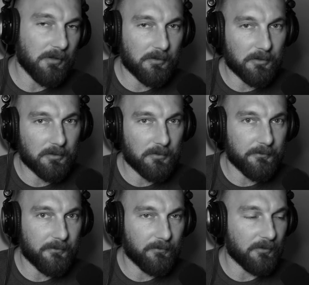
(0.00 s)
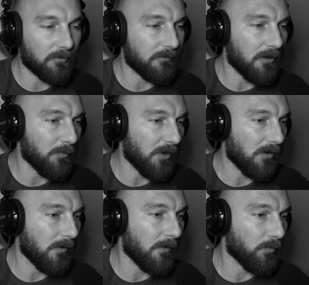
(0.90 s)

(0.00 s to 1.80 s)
on the single dumbbell,